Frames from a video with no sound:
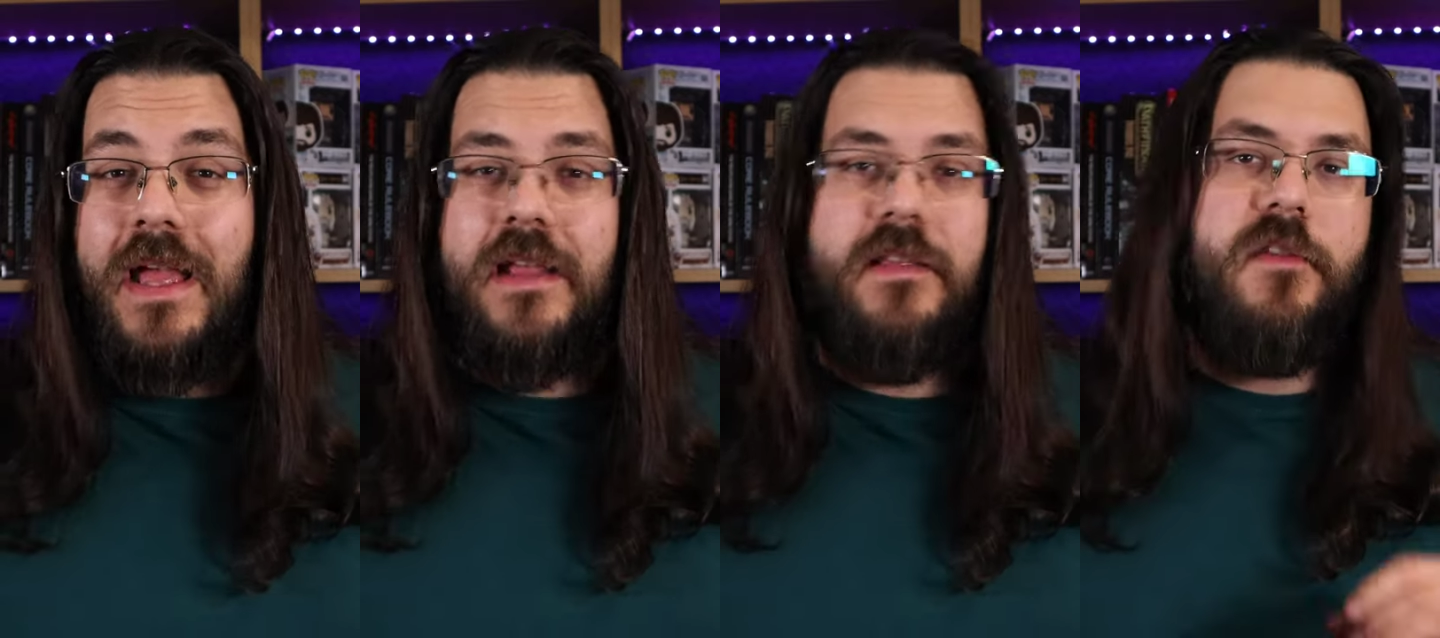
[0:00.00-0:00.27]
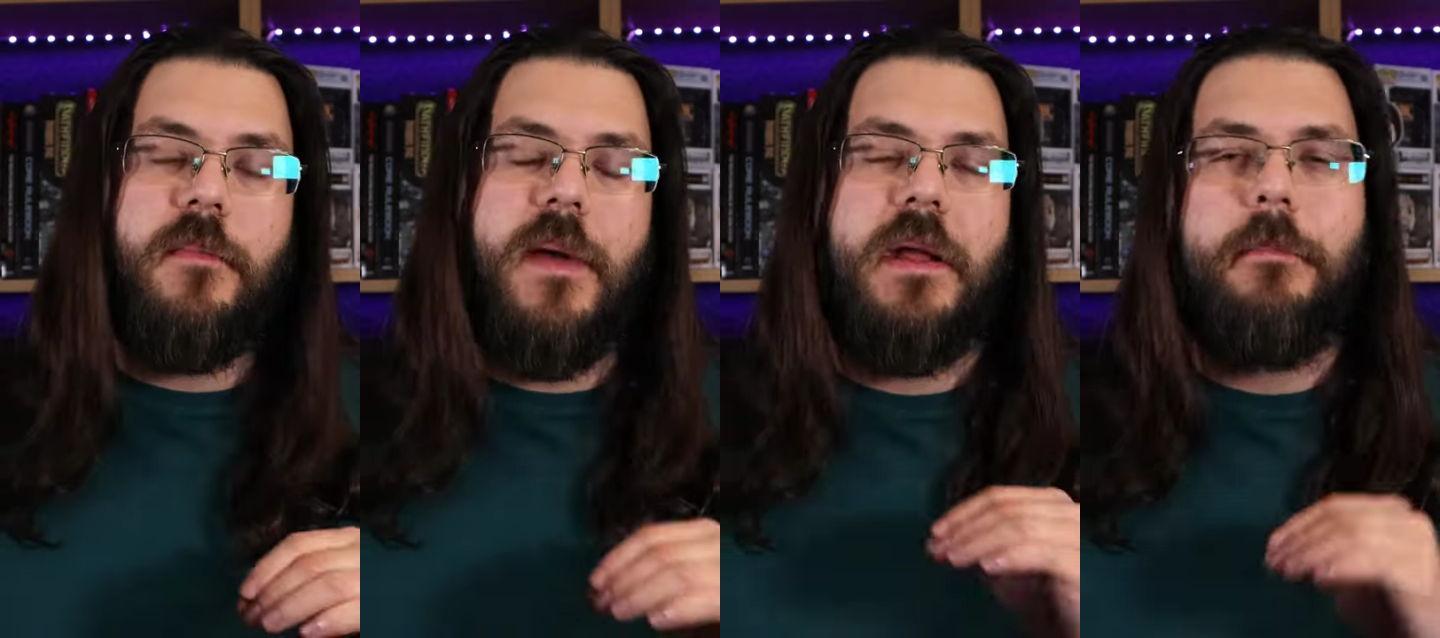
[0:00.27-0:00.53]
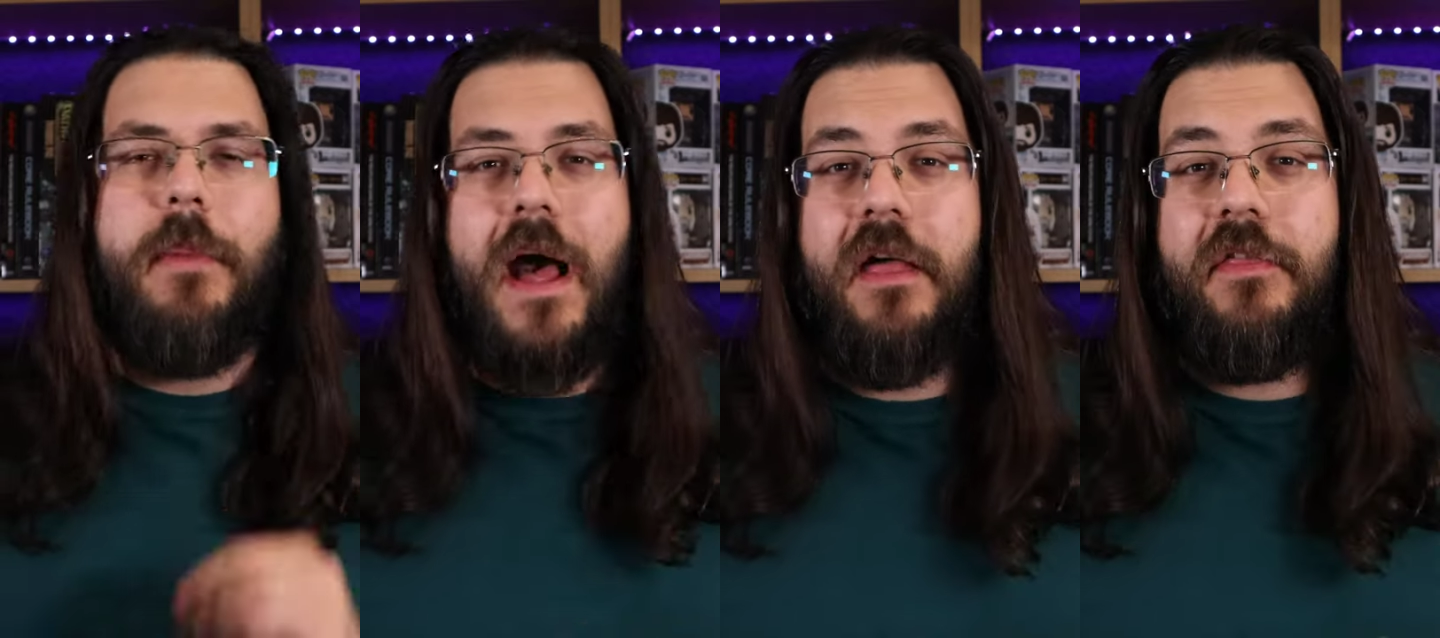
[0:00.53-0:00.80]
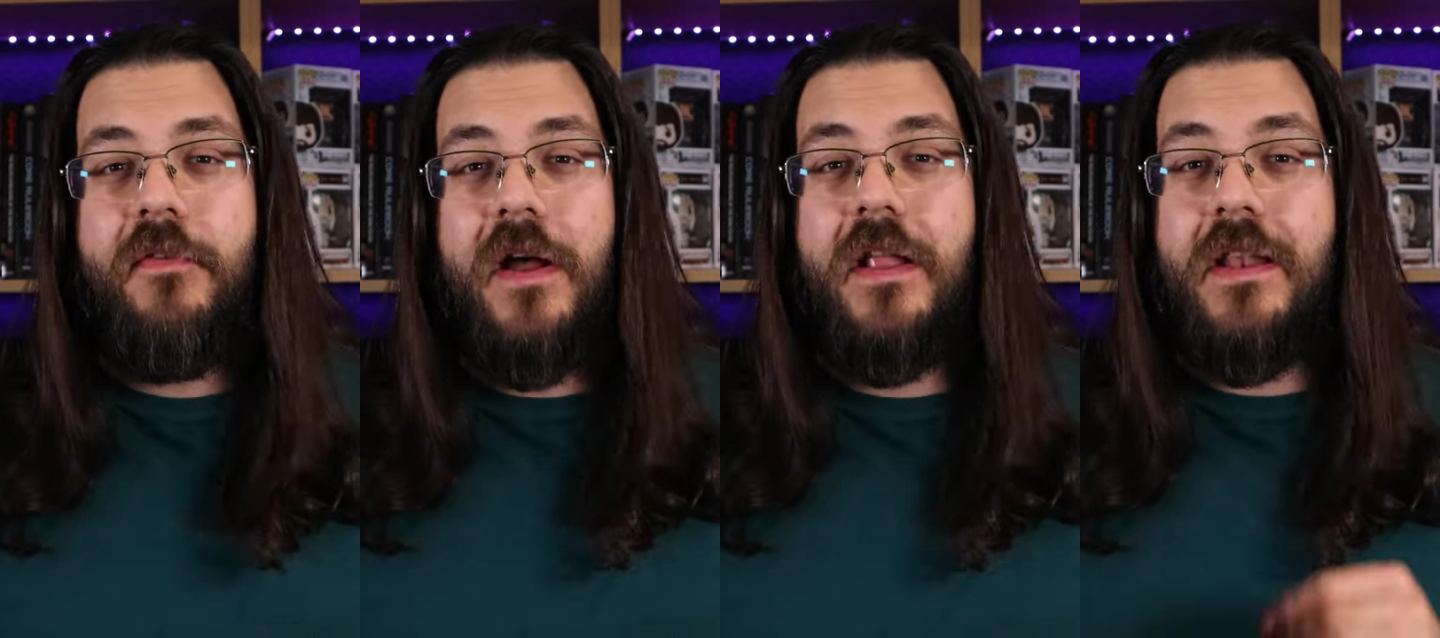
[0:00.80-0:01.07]
to make
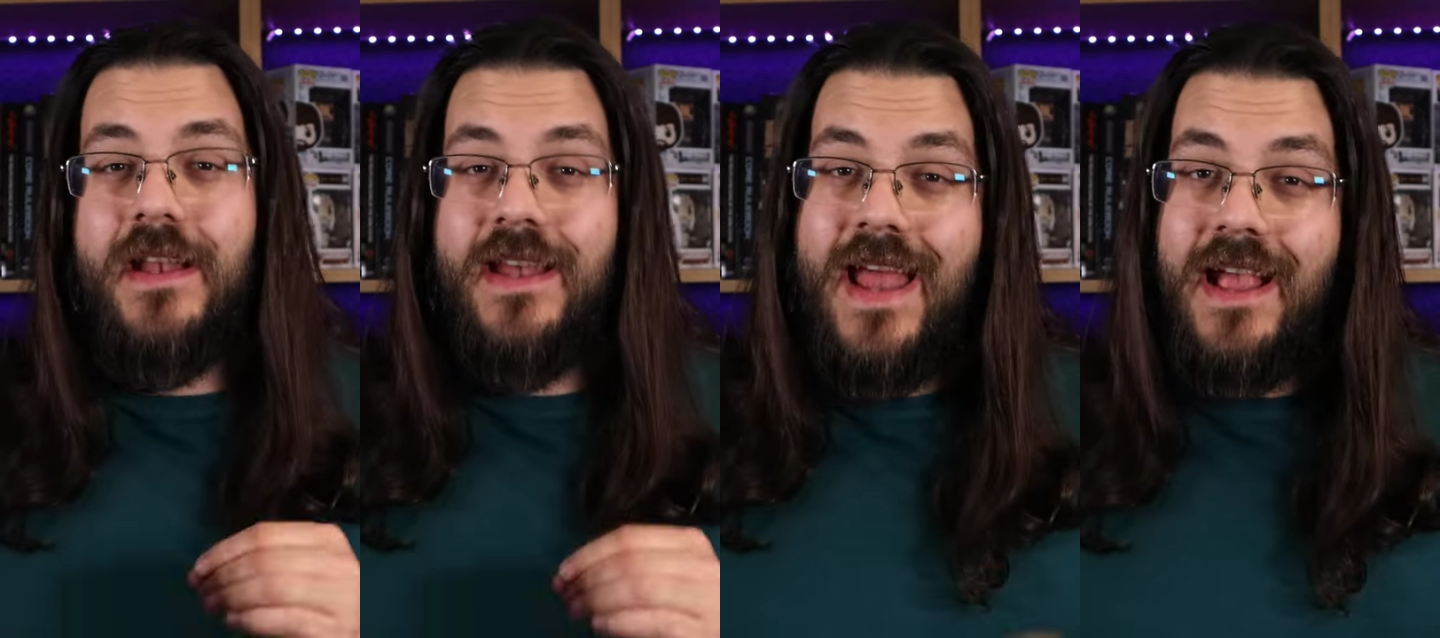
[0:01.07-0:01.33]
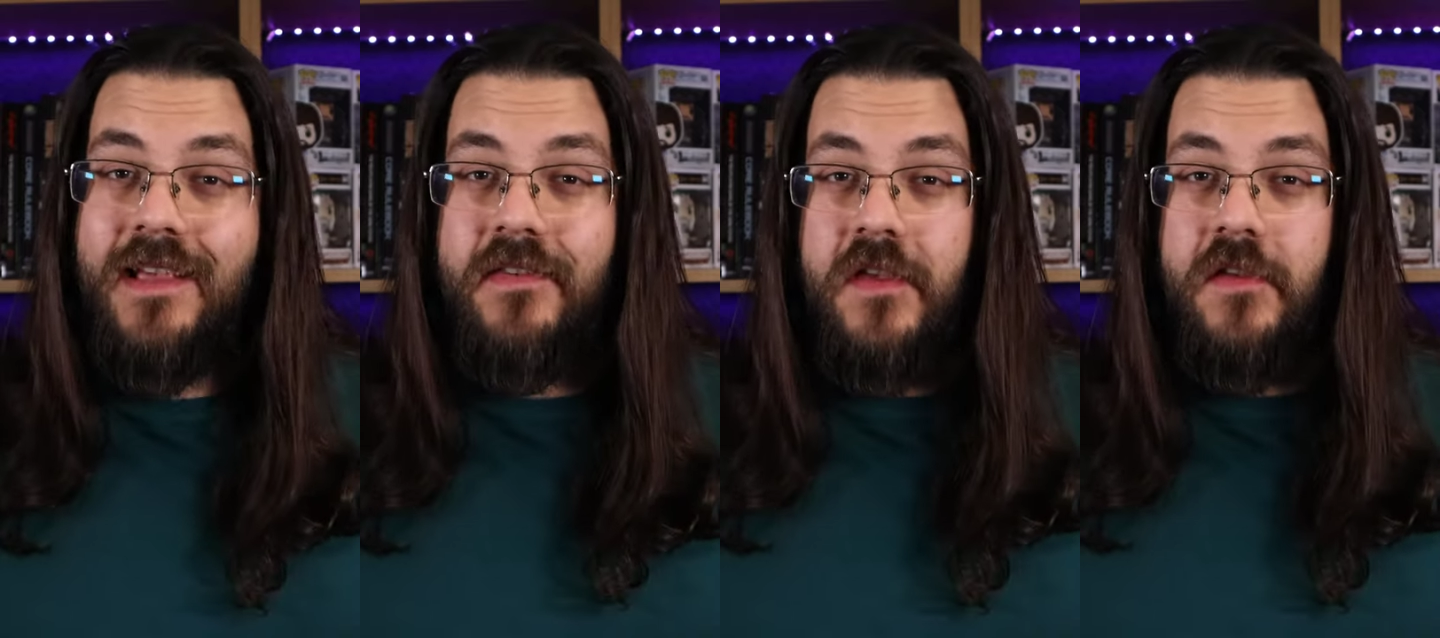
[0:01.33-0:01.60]
Pathfinder Nexus,